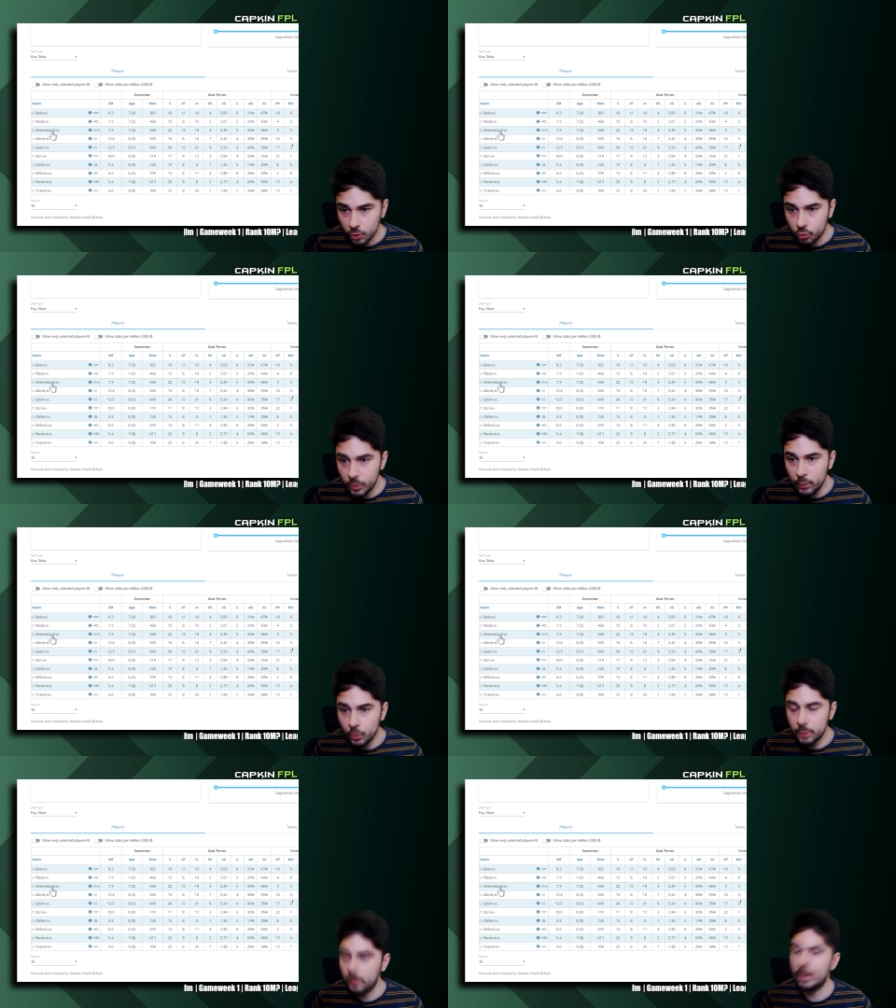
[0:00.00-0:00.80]

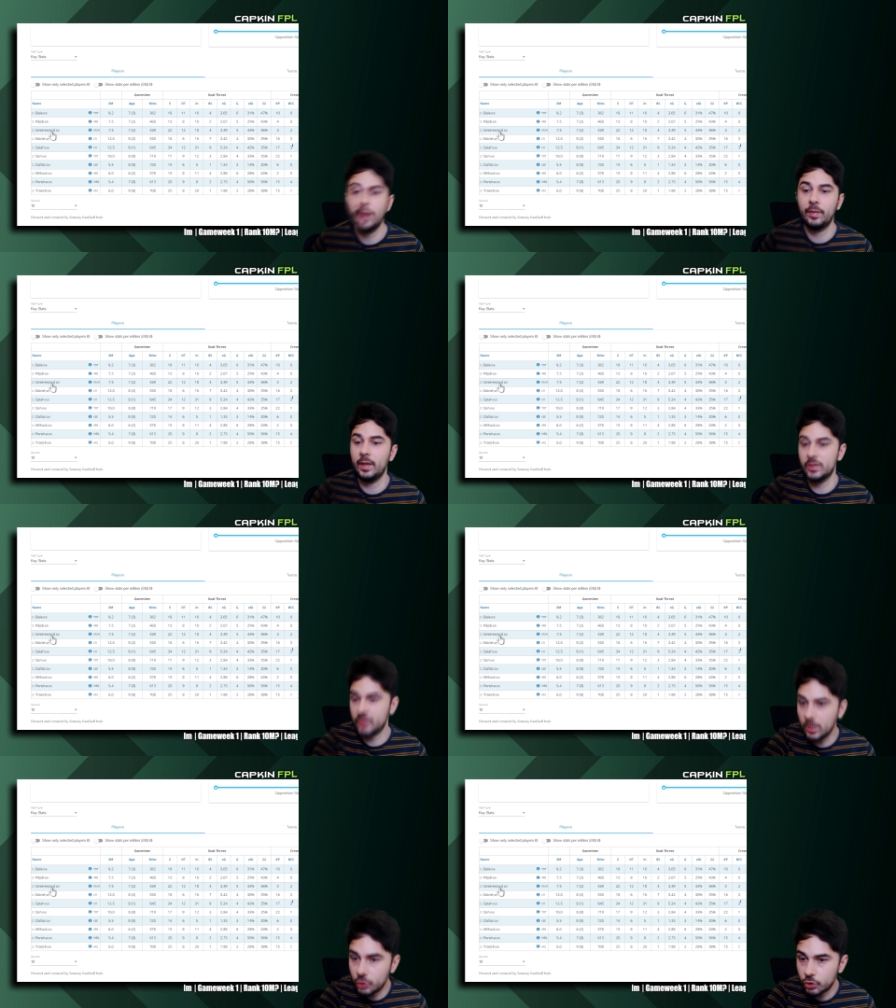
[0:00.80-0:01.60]
Greenwood, but now there's
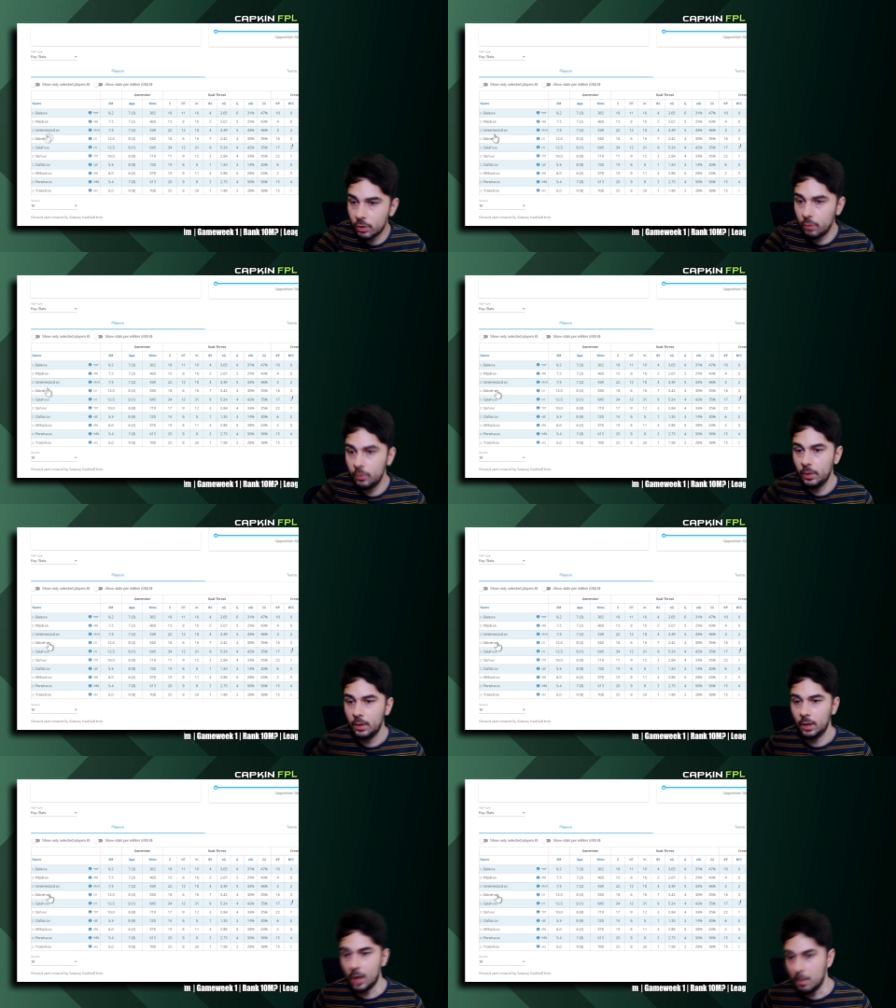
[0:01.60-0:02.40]
Sancho,
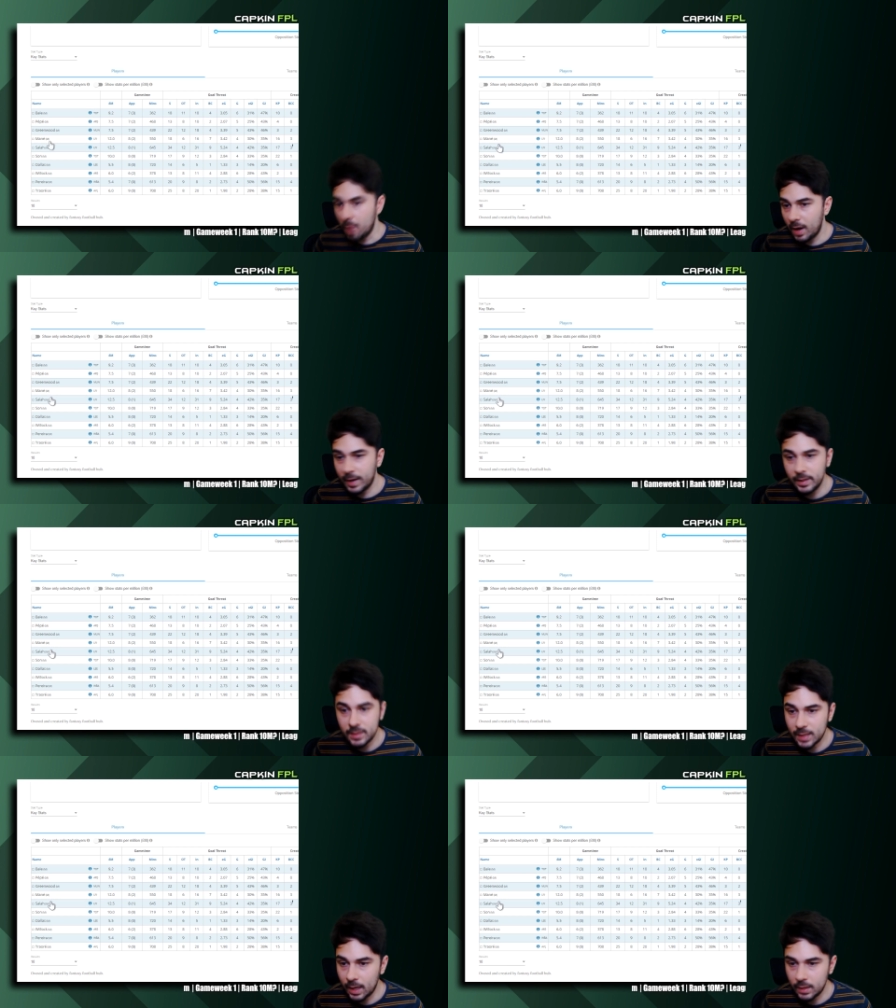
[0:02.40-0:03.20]
uh, Mane and
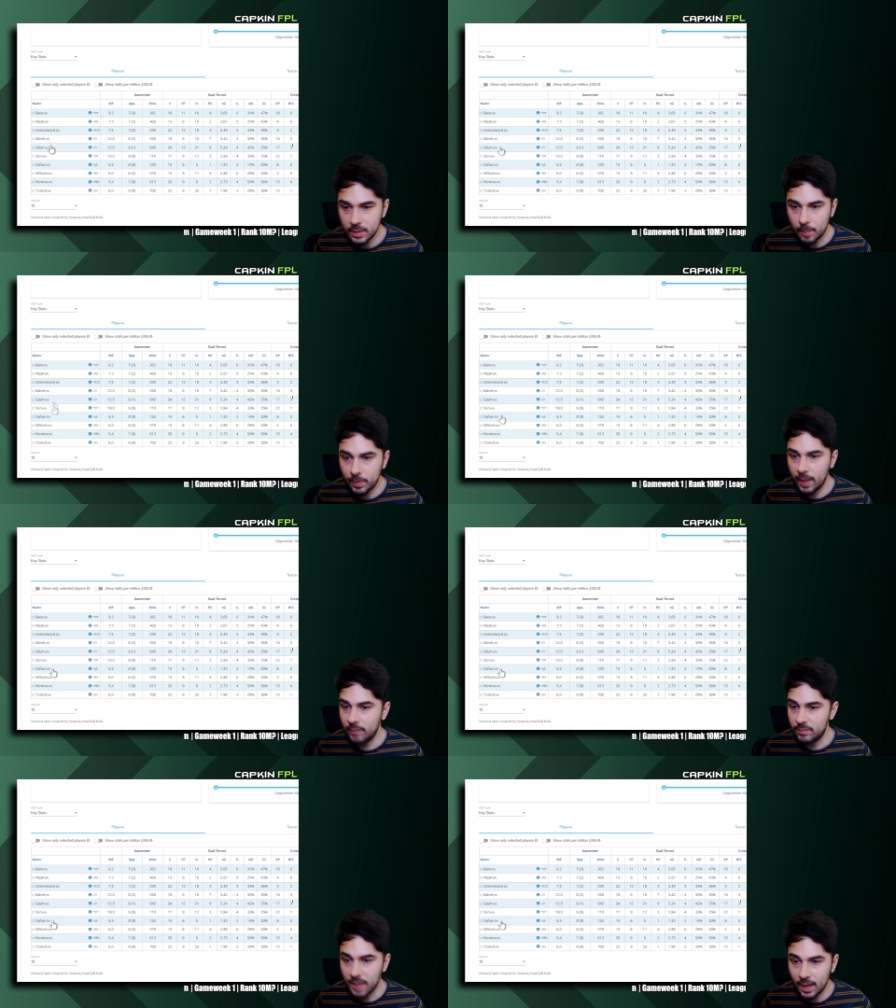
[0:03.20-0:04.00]
Salah's up there,
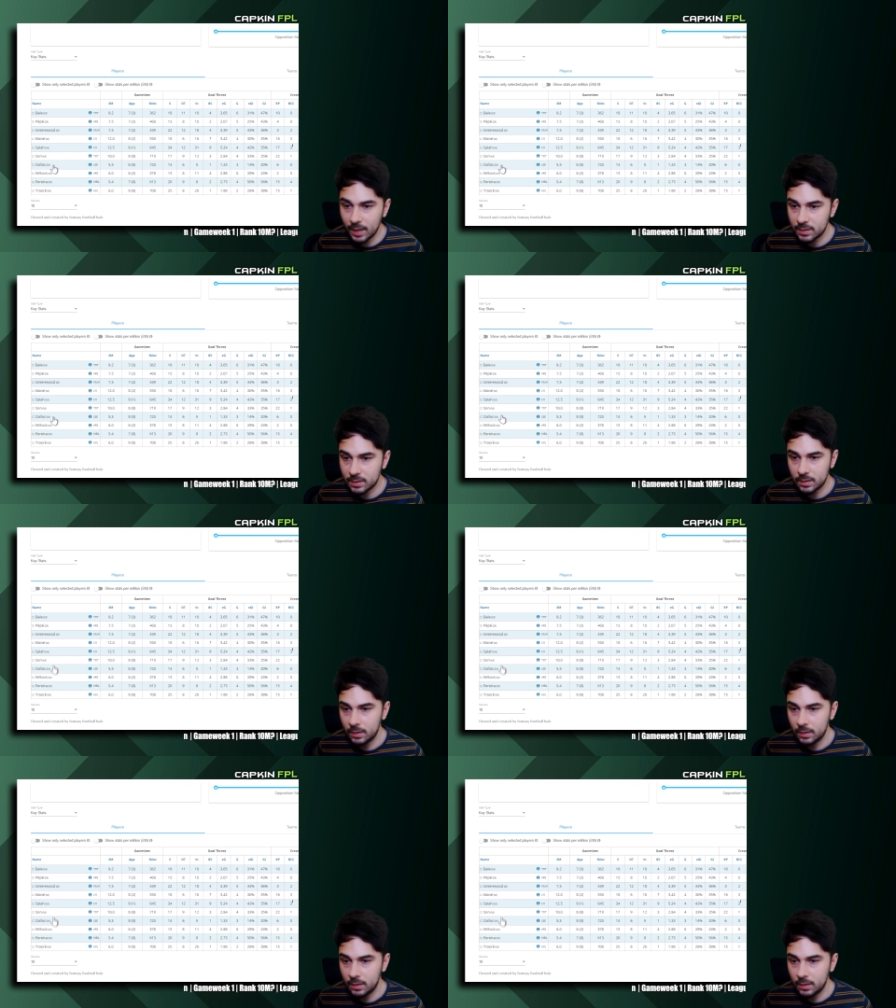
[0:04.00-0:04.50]
Dallas.